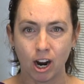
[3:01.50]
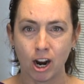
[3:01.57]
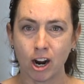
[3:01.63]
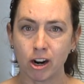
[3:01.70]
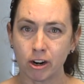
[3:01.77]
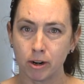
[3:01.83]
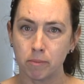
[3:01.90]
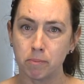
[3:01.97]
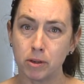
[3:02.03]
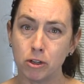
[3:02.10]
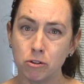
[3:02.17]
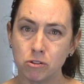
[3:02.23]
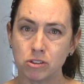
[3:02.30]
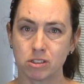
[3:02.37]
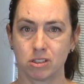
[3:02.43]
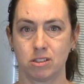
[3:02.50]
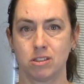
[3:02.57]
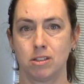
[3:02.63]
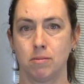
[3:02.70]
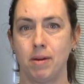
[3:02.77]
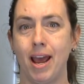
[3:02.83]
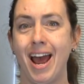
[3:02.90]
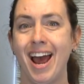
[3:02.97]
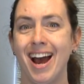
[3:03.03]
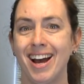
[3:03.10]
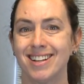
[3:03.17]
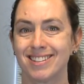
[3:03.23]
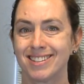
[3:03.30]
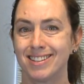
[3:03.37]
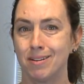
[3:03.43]
our immune system
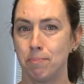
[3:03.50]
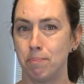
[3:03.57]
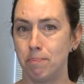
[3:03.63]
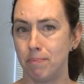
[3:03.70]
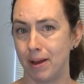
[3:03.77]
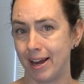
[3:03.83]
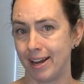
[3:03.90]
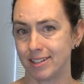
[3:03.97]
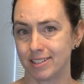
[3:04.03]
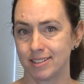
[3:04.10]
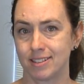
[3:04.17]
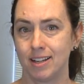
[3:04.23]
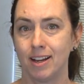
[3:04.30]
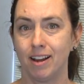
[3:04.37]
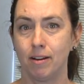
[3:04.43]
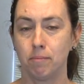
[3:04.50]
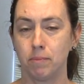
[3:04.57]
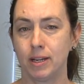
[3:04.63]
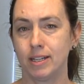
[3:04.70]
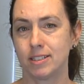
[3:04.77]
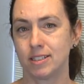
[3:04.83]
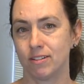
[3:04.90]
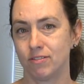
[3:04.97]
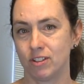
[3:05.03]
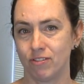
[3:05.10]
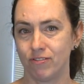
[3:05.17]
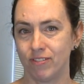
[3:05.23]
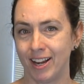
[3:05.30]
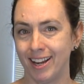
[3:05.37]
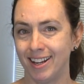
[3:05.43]
as the best means of
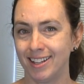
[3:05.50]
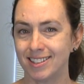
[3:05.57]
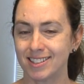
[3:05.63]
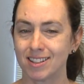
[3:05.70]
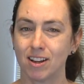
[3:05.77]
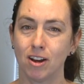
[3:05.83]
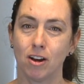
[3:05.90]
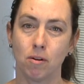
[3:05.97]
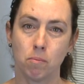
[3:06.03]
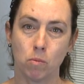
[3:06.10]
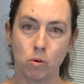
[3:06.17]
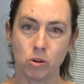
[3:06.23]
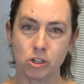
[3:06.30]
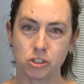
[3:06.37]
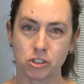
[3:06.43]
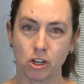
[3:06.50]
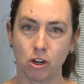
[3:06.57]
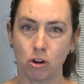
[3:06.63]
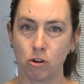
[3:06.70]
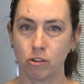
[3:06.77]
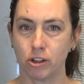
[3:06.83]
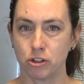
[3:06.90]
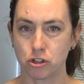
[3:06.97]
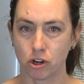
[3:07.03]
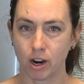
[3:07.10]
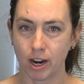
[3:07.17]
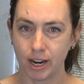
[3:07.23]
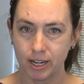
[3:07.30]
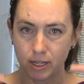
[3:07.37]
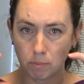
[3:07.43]
defense, more so than
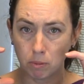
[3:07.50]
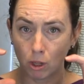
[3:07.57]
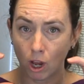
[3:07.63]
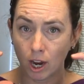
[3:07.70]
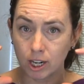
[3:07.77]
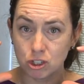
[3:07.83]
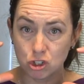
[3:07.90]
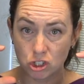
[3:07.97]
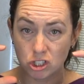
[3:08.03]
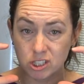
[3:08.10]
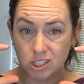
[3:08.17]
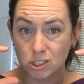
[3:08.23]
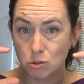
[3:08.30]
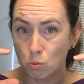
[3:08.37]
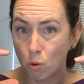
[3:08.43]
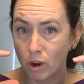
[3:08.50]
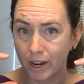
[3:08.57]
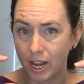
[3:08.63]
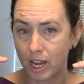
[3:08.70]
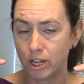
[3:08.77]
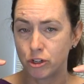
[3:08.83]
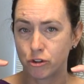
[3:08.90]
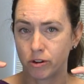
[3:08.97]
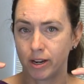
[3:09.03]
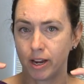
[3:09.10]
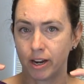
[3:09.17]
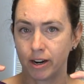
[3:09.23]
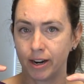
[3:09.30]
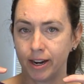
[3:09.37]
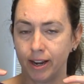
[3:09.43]
trying to block just this one entry
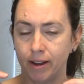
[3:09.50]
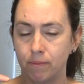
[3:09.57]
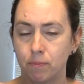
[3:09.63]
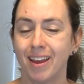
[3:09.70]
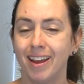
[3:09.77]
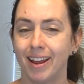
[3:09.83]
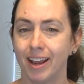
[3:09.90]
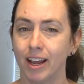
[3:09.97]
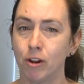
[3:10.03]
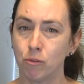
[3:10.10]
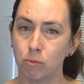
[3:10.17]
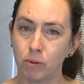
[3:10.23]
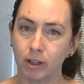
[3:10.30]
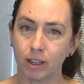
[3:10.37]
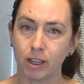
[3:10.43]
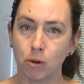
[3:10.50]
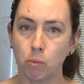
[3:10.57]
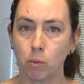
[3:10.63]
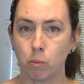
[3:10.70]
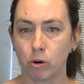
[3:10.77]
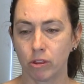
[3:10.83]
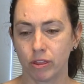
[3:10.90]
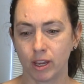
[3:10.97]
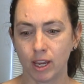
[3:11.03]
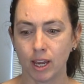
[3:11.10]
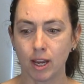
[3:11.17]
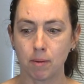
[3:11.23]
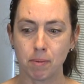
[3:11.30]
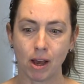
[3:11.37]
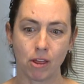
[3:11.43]
area. And really, when we're
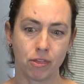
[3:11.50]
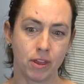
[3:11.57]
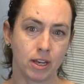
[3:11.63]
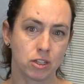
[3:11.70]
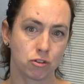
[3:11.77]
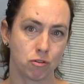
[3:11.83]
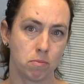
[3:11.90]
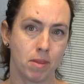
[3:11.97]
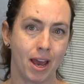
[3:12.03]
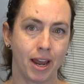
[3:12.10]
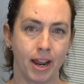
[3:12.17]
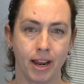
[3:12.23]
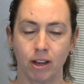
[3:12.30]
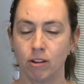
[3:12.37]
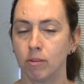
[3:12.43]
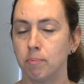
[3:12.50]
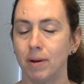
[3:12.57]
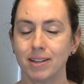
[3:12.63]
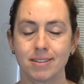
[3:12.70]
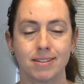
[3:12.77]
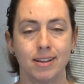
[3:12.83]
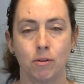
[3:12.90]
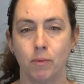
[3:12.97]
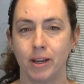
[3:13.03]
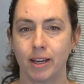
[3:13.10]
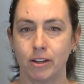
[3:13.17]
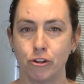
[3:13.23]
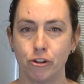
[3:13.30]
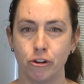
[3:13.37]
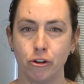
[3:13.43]
thinking about things from that angle, the best thing we
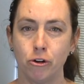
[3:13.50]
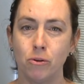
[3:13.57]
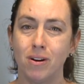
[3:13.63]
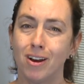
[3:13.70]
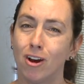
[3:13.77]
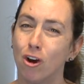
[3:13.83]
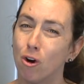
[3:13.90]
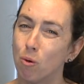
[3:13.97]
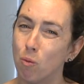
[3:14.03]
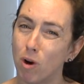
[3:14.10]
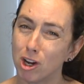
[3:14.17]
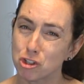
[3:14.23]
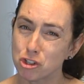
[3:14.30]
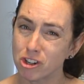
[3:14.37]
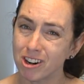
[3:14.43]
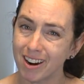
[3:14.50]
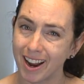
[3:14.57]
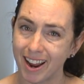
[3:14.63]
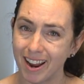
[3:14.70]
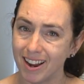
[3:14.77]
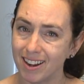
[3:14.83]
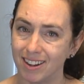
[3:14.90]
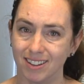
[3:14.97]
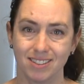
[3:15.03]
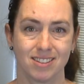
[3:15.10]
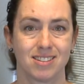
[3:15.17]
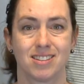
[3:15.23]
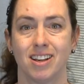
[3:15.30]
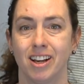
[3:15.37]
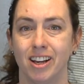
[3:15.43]
can do, wash our
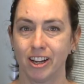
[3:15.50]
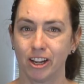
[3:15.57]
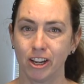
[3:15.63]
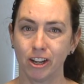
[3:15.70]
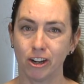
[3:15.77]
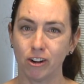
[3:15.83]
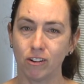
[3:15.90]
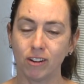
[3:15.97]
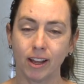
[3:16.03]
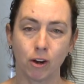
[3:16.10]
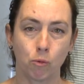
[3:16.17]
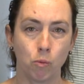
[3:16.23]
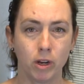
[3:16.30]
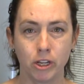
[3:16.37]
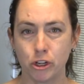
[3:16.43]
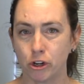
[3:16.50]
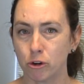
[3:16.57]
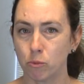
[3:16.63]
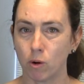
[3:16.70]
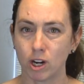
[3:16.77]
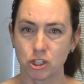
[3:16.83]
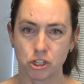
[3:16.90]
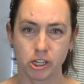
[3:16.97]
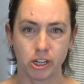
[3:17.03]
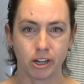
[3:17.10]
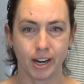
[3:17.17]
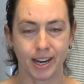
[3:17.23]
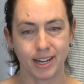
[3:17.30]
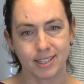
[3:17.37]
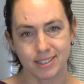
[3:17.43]
hands. When you're washing your
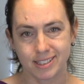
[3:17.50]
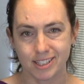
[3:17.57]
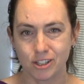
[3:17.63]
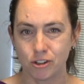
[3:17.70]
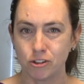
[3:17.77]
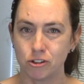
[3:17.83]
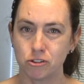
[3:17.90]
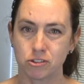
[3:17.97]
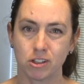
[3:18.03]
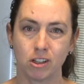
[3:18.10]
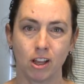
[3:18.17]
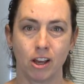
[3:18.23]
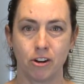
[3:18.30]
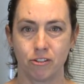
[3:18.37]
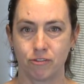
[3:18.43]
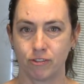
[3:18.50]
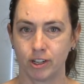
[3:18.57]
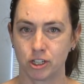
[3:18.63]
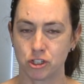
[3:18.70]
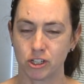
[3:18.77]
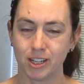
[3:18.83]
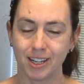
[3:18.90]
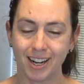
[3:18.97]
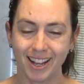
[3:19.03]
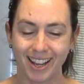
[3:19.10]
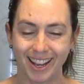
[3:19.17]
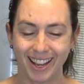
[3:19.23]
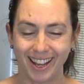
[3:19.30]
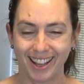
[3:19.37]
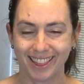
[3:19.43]
hands and you use a lot of friction,
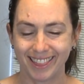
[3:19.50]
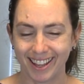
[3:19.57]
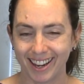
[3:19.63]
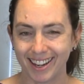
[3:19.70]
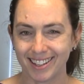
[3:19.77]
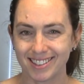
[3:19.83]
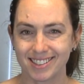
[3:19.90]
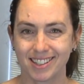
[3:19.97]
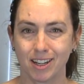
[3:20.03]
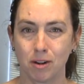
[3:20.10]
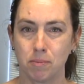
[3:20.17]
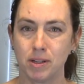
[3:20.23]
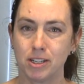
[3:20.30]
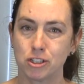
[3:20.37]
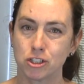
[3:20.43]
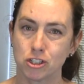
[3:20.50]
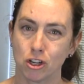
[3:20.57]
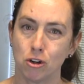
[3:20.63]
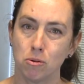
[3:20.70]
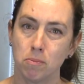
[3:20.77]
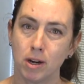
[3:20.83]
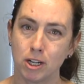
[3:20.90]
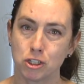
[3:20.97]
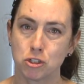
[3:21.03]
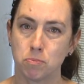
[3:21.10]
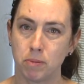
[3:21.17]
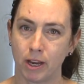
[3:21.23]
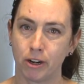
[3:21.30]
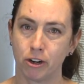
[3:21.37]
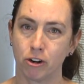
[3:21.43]
that's going to be so much
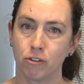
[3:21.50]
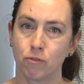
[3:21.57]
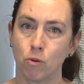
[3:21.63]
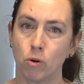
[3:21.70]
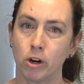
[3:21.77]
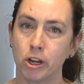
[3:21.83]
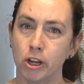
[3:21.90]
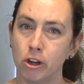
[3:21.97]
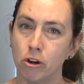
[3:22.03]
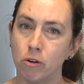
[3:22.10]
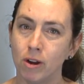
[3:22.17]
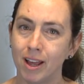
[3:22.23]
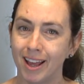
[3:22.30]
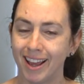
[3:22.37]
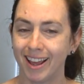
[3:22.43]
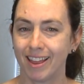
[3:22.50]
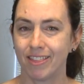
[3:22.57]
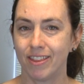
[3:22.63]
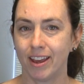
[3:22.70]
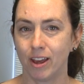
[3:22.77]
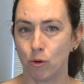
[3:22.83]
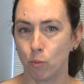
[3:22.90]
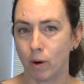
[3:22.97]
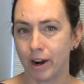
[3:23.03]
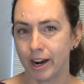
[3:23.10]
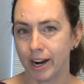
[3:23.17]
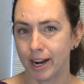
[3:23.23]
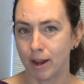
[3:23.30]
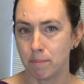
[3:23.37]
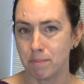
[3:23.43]
better for you than
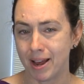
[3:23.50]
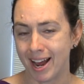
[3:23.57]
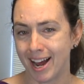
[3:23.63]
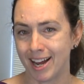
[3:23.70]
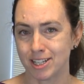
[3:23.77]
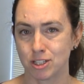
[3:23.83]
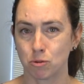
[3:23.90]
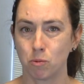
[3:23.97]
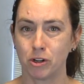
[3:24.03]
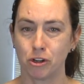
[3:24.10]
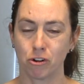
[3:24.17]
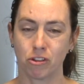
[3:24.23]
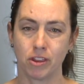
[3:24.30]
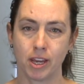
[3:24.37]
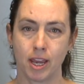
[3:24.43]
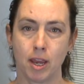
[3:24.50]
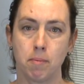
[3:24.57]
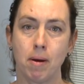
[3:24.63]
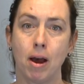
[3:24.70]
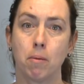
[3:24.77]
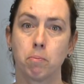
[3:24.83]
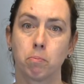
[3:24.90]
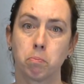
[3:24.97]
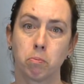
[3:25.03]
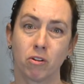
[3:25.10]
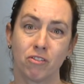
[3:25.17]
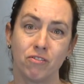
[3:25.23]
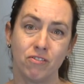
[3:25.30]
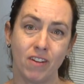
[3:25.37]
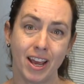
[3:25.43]
wearing a mask when you're thinking about
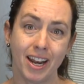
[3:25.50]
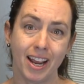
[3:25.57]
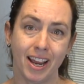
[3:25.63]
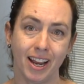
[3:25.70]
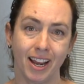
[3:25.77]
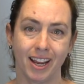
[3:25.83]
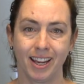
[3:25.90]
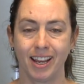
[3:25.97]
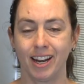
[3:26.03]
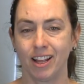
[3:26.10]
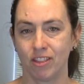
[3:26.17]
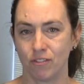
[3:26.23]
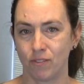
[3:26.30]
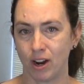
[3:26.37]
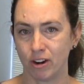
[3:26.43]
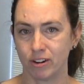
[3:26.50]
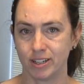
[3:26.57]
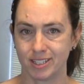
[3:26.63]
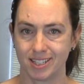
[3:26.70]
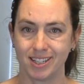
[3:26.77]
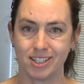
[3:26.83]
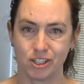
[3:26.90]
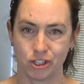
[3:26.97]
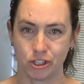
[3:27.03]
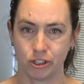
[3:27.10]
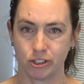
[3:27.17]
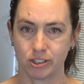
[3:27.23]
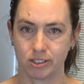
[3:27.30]
preventing getting the virus into your